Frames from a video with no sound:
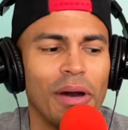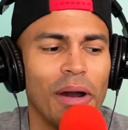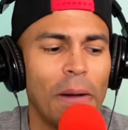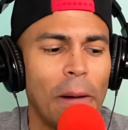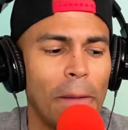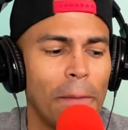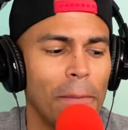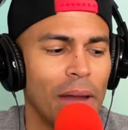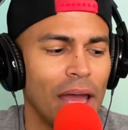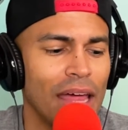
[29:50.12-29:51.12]

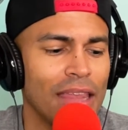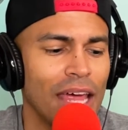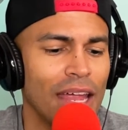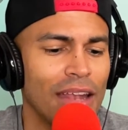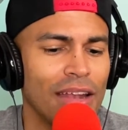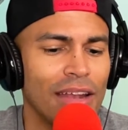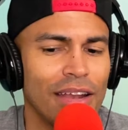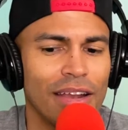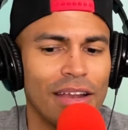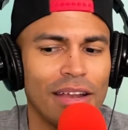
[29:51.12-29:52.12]
And then,
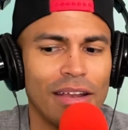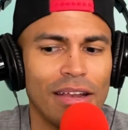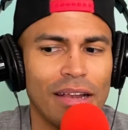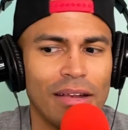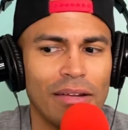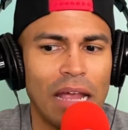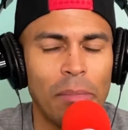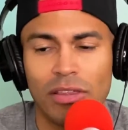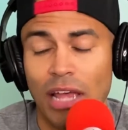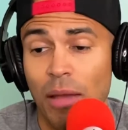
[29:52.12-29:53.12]
I
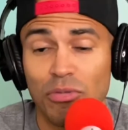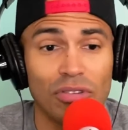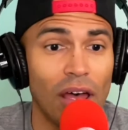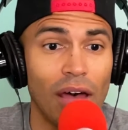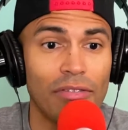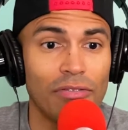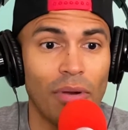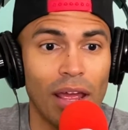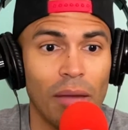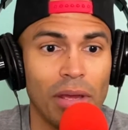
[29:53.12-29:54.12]
mean, times are tough,
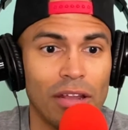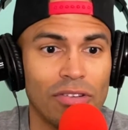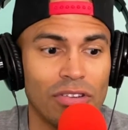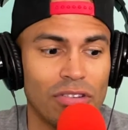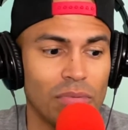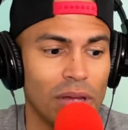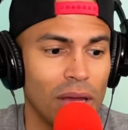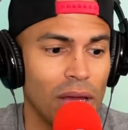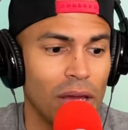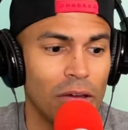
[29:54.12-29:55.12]
right? I mean, it's just
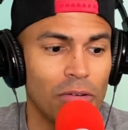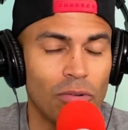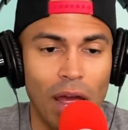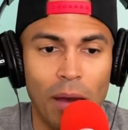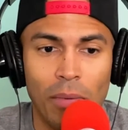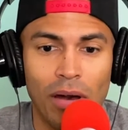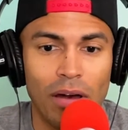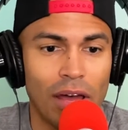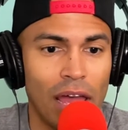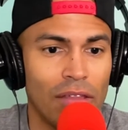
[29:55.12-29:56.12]

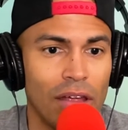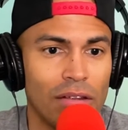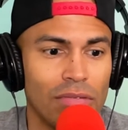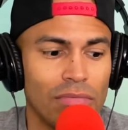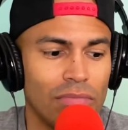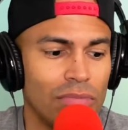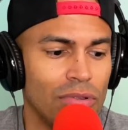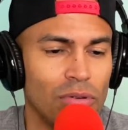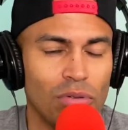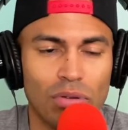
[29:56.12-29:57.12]
grandma and then
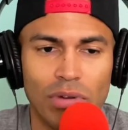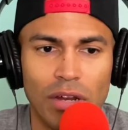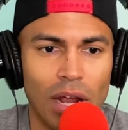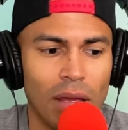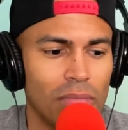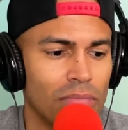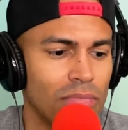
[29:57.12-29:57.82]
you three, right?